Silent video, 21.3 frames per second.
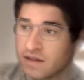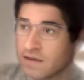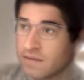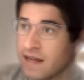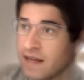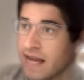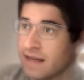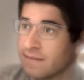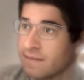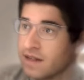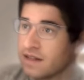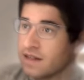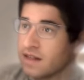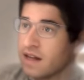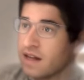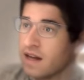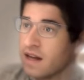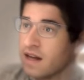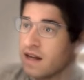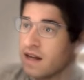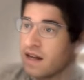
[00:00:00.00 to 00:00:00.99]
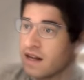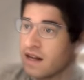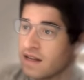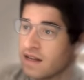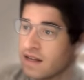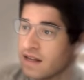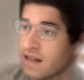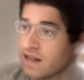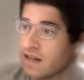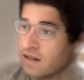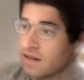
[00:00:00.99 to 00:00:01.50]
and Dolby Atmos.
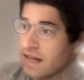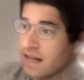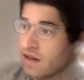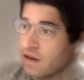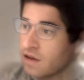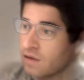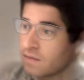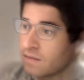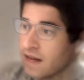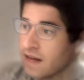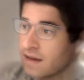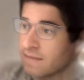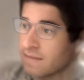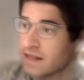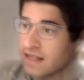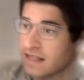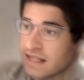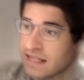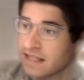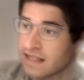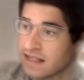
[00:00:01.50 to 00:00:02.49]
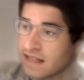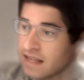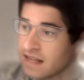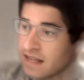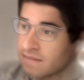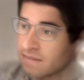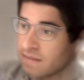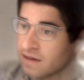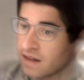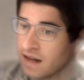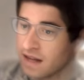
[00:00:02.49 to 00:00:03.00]
Let's go ahead and open up
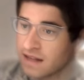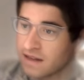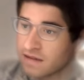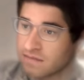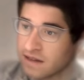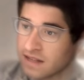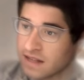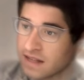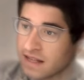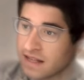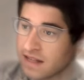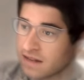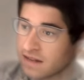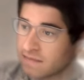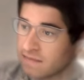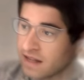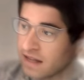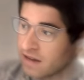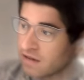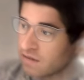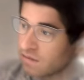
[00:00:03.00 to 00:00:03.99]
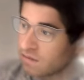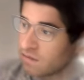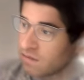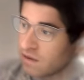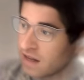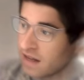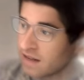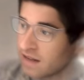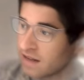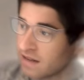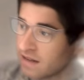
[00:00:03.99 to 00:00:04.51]
Disney Plus, which did something
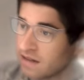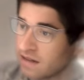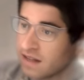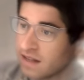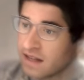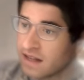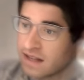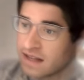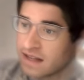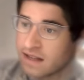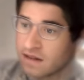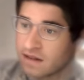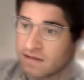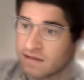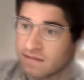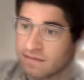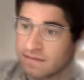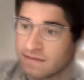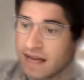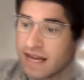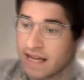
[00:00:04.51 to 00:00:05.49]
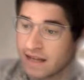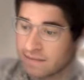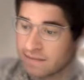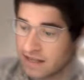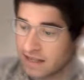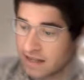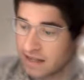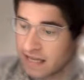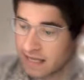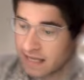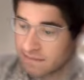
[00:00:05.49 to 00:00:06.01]
cool here. There's these things called
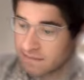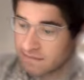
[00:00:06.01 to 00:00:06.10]
environments on